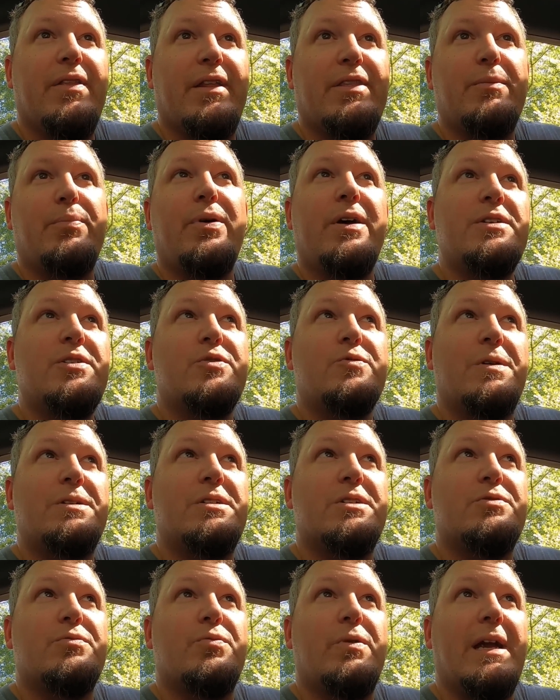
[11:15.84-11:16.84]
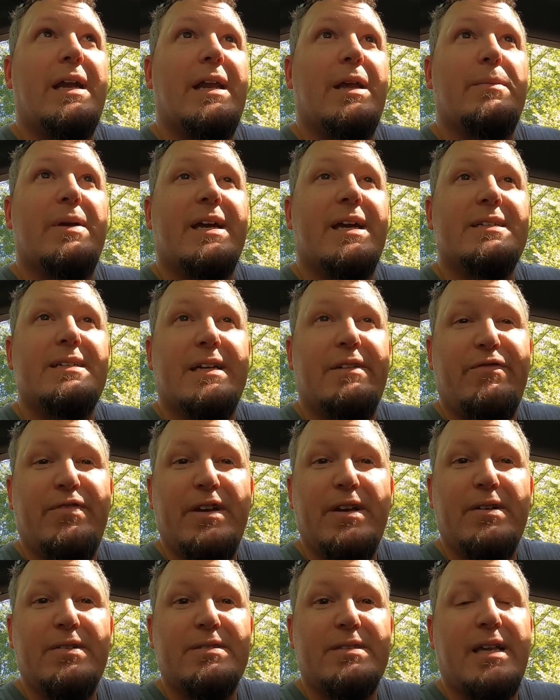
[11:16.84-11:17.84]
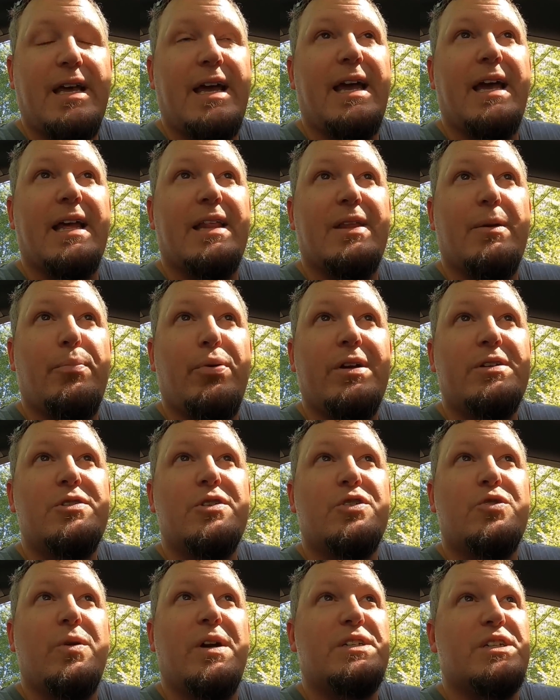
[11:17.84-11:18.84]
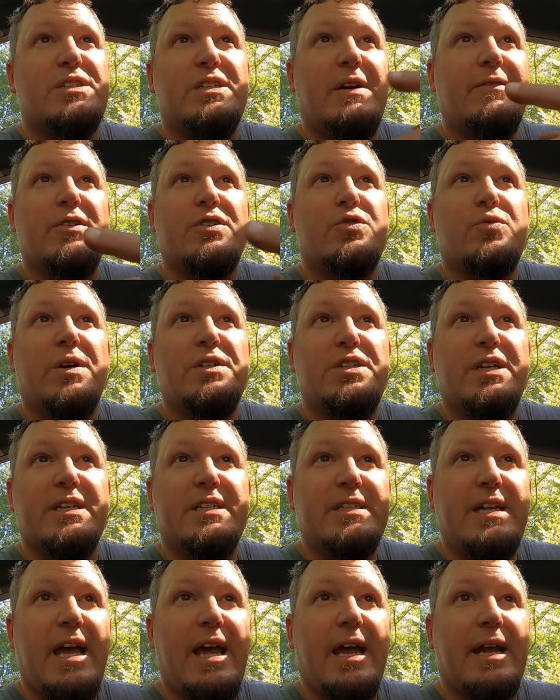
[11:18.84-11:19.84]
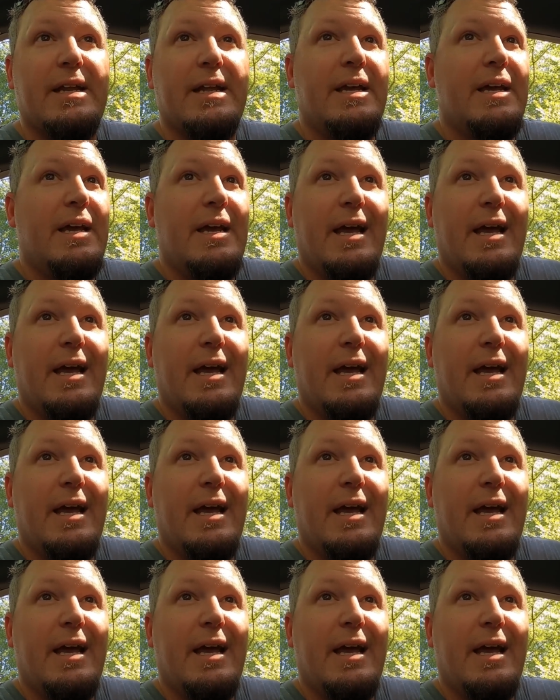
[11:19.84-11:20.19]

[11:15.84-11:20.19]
that the pressure switch is reading, because it feels like the pressure switch is never switching state.